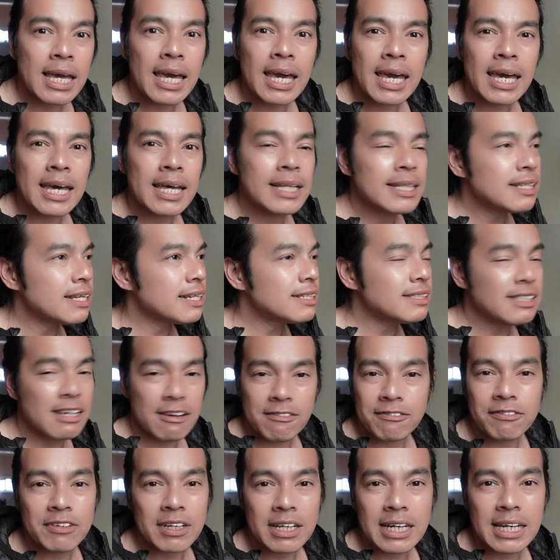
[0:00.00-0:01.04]
and
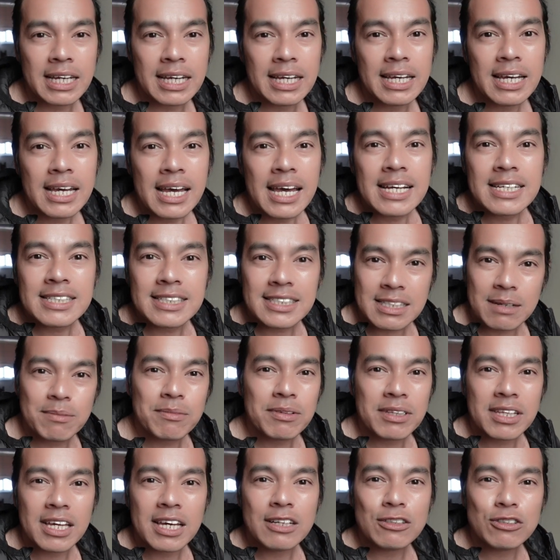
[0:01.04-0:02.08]
definitely
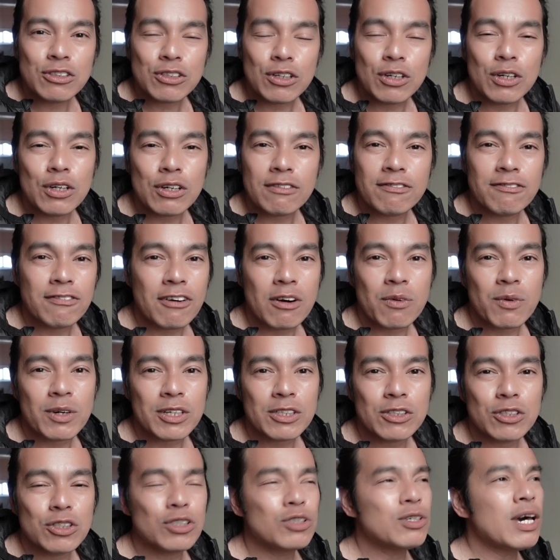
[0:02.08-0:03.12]
something to look
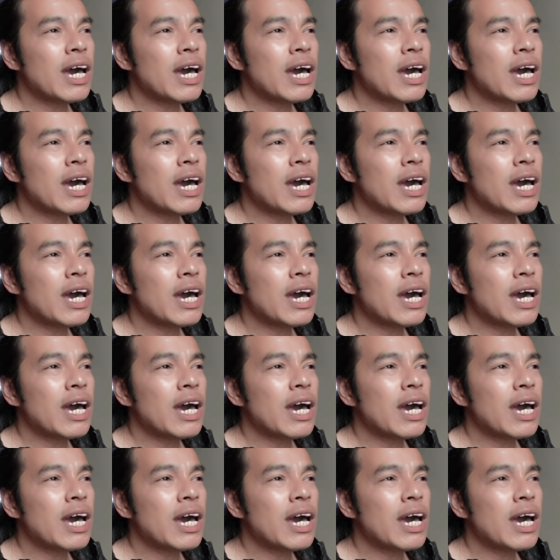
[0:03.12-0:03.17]
forward to.